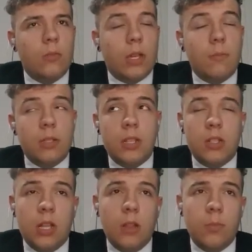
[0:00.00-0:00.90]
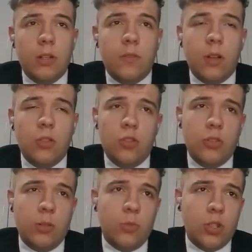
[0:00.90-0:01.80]
It can potentially help you to find your
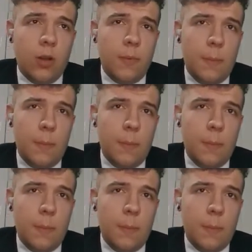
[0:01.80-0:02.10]
dream job.